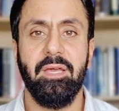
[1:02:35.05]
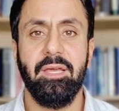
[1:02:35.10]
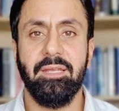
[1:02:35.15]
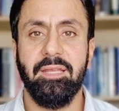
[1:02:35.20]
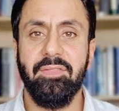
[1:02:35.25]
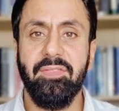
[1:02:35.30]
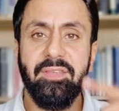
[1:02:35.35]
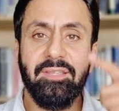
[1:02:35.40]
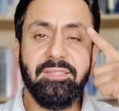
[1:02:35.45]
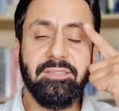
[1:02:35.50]

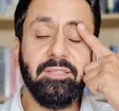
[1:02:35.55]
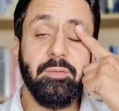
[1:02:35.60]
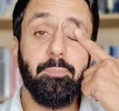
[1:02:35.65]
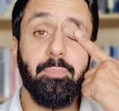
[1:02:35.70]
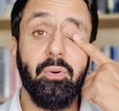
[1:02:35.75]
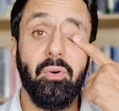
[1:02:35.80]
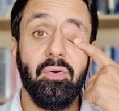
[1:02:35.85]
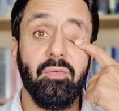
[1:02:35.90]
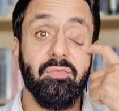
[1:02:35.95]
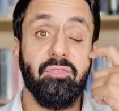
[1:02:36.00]
Now this is
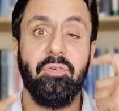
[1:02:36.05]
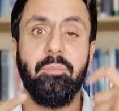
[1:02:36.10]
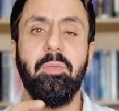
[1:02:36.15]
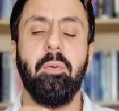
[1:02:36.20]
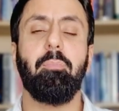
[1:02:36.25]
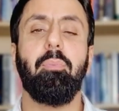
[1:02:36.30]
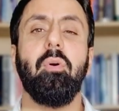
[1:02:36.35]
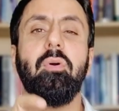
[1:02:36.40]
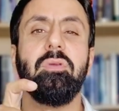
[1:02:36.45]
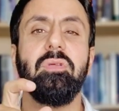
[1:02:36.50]
important from the
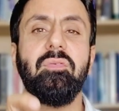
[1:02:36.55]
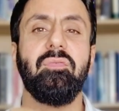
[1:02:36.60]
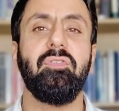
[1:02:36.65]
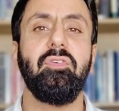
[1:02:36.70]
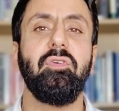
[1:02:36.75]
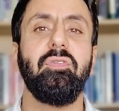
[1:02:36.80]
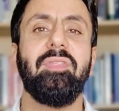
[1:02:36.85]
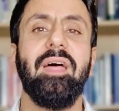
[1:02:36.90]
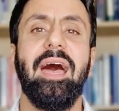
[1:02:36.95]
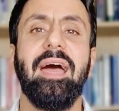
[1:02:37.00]
point of
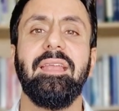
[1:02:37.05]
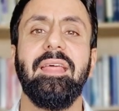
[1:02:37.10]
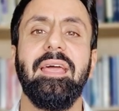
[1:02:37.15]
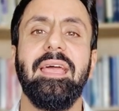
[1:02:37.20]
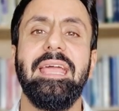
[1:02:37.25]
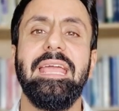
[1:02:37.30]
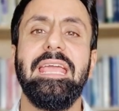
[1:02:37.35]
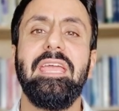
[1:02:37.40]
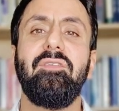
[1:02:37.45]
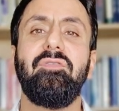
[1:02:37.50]
view that
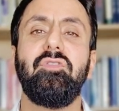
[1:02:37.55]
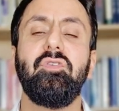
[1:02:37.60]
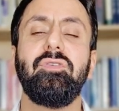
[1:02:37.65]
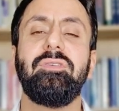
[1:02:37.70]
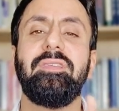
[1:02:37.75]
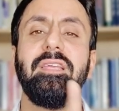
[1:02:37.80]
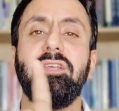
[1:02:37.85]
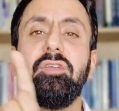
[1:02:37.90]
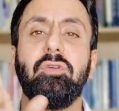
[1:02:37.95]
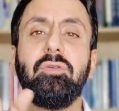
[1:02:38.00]
if you
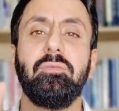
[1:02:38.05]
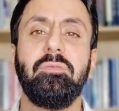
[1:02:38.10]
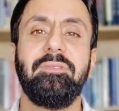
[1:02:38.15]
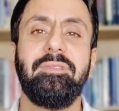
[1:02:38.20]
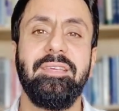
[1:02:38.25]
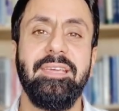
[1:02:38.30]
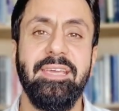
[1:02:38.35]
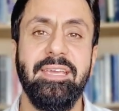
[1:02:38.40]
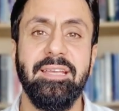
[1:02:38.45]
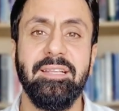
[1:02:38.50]
did
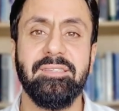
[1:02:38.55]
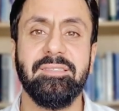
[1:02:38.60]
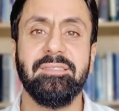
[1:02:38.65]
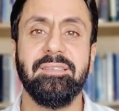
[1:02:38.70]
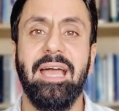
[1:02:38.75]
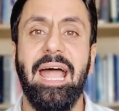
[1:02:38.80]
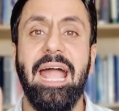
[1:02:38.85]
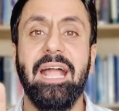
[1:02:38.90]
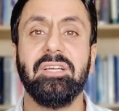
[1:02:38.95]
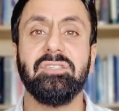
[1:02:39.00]
deeds,
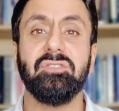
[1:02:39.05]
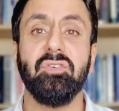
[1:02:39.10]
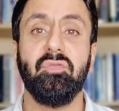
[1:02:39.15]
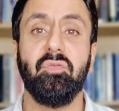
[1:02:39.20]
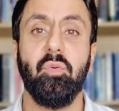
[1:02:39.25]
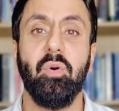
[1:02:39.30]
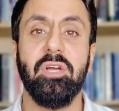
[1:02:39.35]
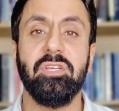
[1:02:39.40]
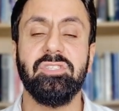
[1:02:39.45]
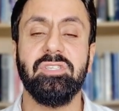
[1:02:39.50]
acts
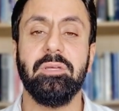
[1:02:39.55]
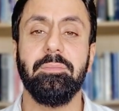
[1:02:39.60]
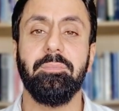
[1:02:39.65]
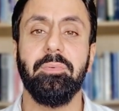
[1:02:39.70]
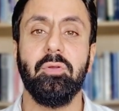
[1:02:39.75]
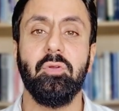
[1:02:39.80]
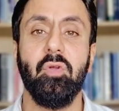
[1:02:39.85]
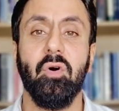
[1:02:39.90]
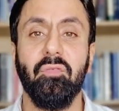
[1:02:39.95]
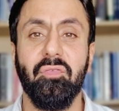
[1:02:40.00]
of worship,
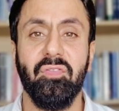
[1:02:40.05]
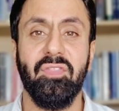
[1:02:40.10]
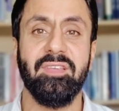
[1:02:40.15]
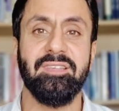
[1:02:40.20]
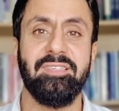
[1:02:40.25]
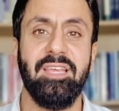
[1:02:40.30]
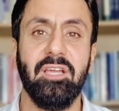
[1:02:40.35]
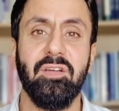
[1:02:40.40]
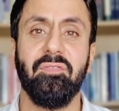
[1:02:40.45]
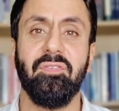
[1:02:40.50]
not for the
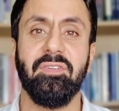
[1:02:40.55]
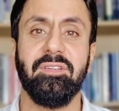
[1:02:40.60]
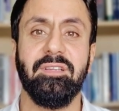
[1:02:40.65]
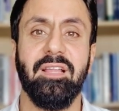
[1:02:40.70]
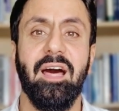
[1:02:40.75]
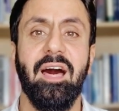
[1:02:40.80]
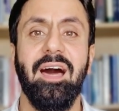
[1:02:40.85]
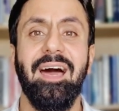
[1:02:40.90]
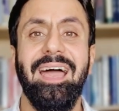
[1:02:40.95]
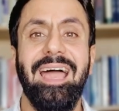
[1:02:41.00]
sake of
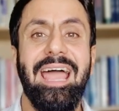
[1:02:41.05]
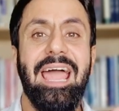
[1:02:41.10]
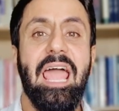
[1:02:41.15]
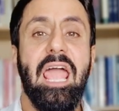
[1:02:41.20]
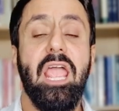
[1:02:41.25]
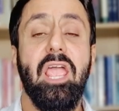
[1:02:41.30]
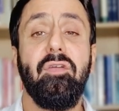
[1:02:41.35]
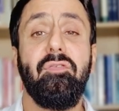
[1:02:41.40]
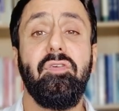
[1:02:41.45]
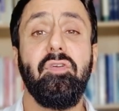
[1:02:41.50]
Allah,
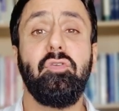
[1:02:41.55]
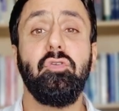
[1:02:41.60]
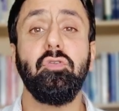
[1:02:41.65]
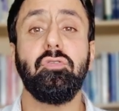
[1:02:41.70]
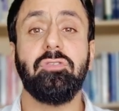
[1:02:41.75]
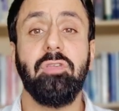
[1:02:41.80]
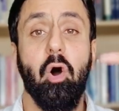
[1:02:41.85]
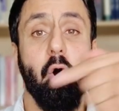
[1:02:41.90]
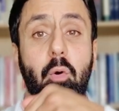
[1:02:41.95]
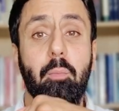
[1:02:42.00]
if you do
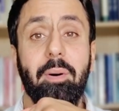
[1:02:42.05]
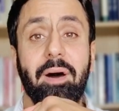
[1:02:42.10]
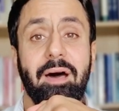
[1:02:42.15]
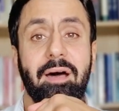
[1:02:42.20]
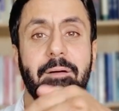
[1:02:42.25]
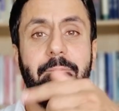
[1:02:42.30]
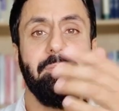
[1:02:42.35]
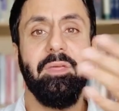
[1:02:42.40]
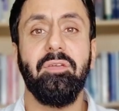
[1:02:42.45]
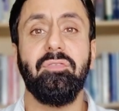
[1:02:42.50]

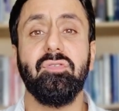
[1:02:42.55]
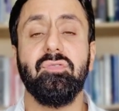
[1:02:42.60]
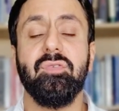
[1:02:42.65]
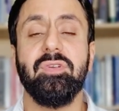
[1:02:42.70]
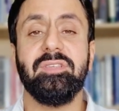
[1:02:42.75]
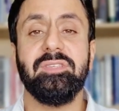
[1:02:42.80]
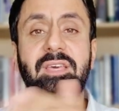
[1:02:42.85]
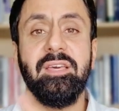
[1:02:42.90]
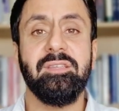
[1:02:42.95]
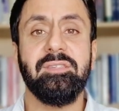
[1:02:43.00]
tawbah, if you
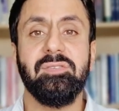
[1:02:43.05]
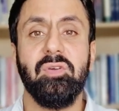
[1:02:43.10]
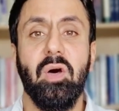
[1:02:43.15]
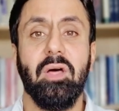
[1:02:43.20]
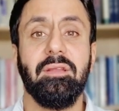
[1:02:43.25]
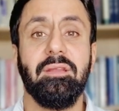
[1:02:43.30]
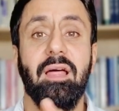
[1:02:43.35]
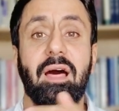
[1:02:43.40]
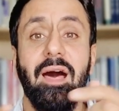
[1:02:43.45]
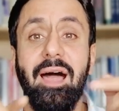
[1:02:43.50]
return to
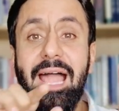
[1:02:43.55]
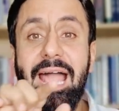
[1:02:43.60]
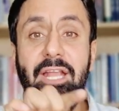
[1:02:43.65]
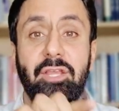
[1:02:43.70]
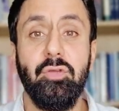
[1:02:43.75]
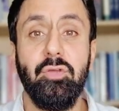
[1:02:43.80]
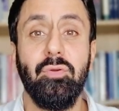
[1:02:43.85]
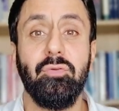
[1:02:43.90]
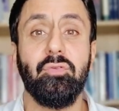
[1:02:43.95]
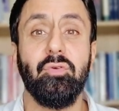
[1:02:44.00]
Allah
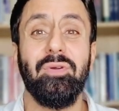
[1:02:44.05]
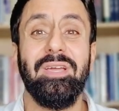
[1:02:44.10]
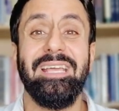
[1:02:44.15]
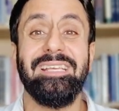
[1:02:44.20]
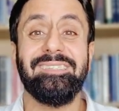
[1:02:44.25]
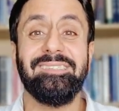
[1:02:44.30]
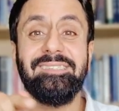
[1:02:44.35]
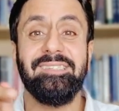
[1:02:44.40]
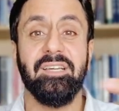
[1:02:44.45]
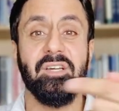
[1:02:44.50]
and you do
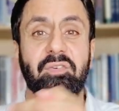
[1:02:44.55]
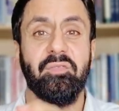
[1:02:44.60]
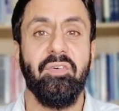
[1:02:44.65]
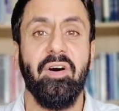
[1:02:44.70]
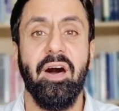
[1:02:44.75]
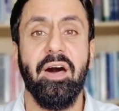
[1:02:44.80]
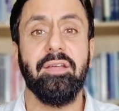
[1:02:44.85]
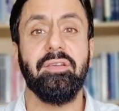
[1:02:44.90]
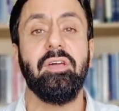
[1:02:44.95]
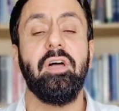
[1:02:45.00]

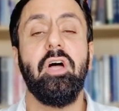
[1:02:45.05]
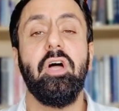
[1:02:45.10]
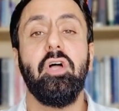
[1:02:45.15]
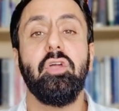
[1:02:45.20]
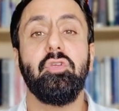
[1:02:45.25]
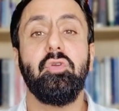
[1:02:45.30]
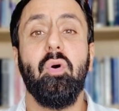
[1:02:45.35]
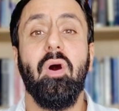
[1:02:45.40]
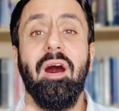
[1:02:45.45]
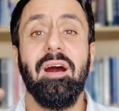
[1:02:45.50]
istighfar,
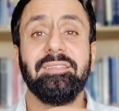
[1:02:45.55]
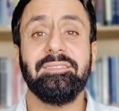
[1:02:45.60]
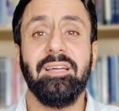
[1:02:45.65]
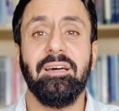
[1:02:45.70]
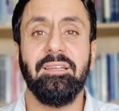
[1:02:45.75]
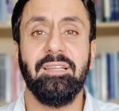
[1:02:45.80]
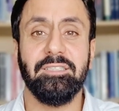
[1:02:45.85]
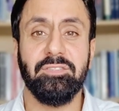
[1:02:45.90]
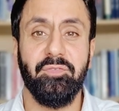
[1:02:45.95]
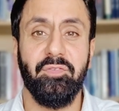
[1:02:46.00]
you ask
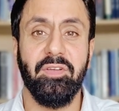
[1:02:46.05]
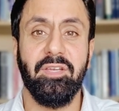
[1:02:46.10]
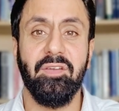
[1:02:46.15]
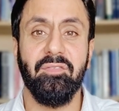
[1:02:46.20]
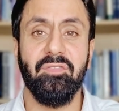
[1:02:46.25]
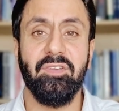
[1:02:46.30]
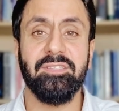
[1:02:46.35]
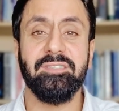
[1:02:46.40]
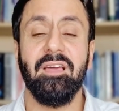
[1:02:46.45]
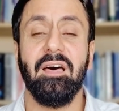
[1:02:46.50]
Allah's
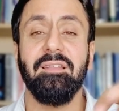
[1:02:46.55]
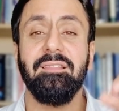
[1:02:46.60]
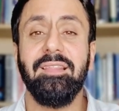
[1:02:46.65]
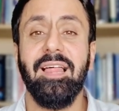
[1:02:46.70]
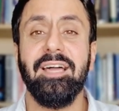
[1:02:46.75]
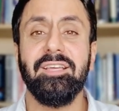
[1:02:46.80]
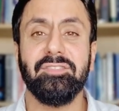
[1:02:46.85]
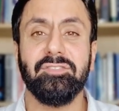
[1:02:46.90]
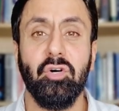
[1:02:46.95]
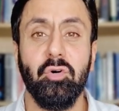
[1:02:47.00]
forgiveness,
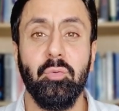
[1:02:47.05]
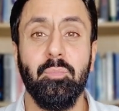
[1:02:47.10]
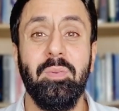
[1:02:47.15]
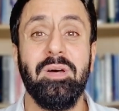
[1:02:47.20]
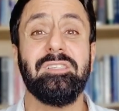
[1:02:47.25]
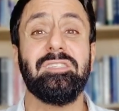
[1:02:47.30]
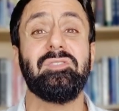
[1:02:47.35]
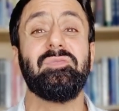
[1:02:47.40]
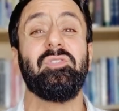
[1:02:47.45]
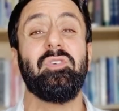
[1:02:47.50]
Allah is so
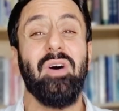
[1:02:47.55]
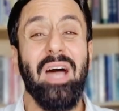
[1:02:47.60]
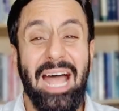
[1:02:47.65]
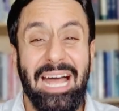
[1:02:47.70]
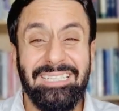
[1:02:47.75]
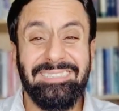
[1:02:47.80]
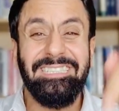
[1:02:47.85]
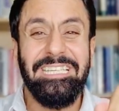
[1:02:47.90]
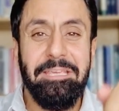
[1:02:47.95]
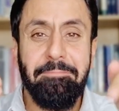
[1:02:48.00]
merciful,
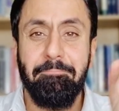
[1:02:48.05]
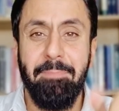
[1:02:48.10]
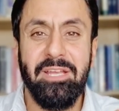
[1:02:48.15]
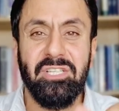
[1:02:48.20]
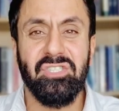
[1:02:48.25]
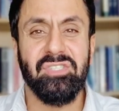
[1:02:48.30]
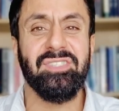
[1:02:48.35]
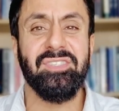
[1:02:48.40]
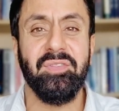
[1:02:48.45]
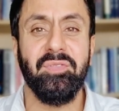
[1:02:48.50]
as He
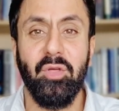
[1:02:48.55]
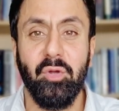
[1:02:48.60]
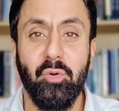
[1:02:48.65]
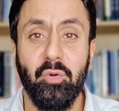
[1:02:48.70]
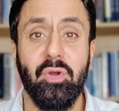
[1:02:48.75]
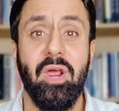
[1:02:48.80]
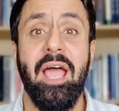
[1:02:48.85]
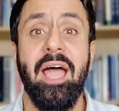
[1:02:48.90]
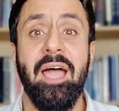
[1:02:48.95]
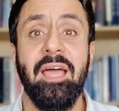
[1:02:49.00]
mentions in the
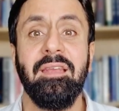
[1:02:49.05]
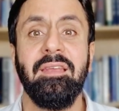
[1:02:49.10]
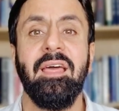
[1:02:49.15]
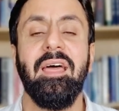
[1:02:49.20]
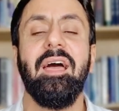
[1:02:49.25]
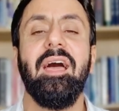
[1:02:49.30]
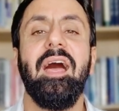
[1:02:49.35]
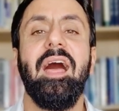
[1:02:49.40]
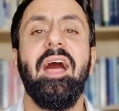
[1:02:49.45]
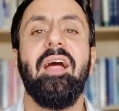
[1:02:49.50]
Quran,
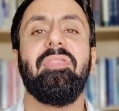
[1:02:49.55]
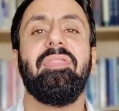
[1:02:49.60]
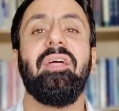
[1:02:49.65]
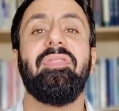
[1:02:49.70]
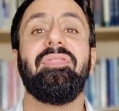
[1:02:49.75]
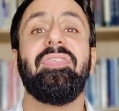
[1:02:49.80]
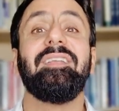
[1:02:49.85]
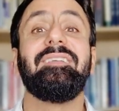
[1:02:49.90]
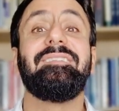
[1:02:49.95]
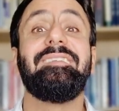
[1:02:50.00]

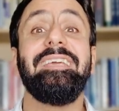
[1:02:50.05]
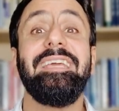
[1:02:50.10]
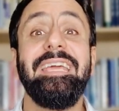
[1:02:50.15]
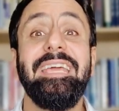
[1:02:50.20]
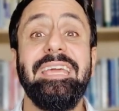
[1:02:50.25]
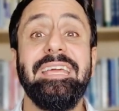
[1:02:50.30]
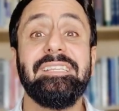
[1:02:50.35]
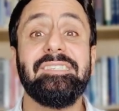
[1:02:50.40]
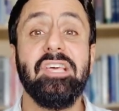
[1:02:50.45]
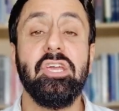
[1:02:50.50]
that the
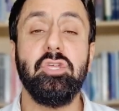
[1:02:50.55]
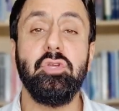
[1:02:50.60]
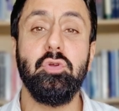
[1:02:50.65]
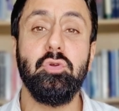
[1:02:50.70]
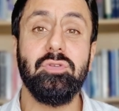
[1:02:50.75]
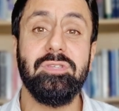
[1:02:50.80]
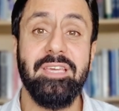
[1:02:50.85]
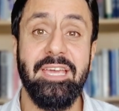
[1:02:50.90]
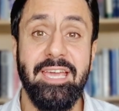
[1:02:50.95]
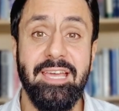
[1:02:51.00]
deeds that
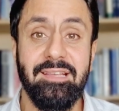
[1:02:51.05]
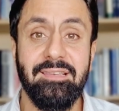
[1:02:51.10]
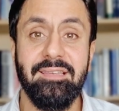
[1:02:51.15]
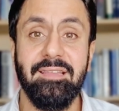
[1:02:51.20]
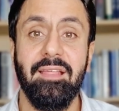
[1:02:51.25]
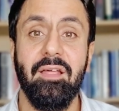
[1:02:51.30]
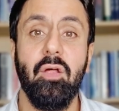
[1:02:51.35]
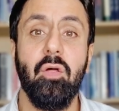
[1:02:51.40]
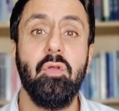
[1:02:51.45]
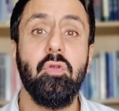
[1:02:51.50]
you did,
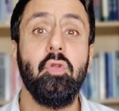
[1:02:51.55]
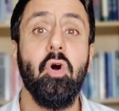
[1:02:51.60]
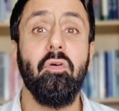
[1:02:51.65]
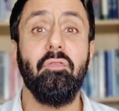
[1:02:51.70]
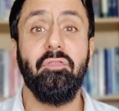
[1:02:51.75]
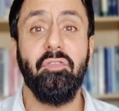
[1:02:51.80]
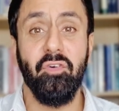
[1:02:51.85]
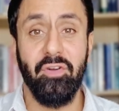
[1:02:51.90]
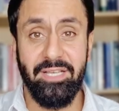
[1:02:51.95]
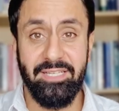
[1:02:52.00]

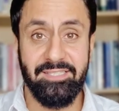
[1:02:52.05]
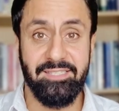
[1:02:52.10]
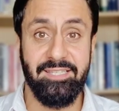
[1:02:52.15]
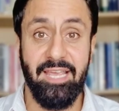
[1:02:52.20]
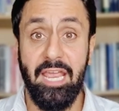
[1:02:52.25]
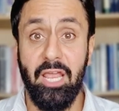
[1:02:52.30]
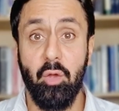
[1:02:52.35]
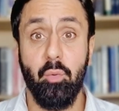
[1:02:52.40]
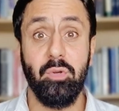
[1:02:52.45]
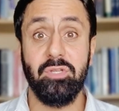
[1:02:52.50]
not for His
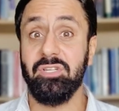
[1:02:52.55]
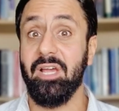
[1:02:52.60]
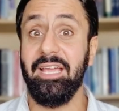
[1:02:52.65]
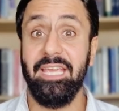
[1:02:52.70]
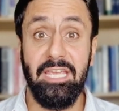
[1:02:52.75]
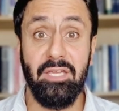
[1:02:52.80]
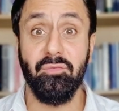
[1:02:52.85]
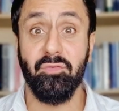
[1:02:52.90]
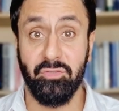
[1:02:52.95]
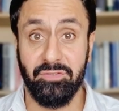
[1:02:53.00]
sake, which are
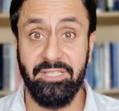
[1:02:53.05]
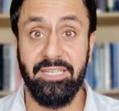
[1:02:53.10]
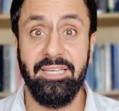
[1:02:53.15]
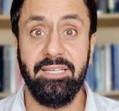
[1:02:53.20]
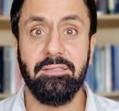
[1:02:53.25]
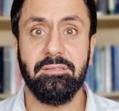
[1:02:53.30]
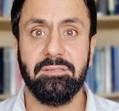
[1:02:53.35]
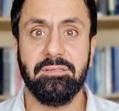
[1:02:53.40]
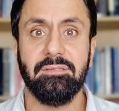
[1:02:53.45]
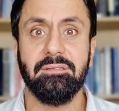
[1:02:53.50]
evil
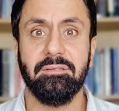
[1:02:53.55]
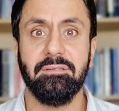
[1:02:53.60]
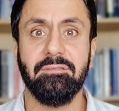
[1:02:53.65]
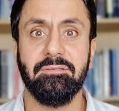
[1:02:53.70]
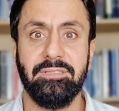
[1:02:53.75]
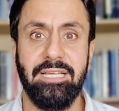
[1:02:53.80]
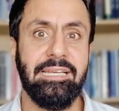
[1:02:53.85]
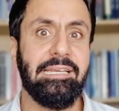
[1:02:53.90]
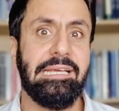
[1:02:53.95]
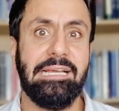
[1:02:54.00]
deeds,
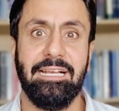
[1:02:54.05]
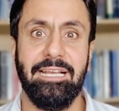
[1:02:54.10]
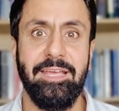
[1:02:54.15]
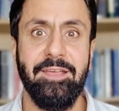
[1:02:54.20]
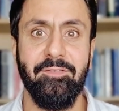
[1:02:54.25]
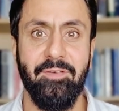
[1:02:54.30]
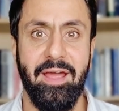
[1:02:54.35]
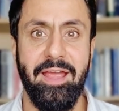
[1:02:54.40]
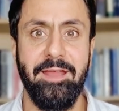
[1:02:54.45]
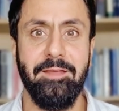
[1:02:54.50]

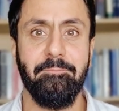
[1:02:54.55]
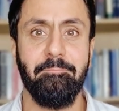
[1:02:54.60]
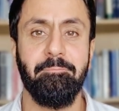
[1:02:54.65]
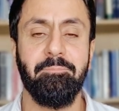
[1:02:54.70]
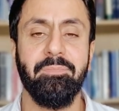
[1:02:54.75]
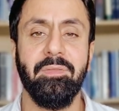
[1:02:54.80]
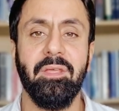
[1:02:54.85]
technically, right?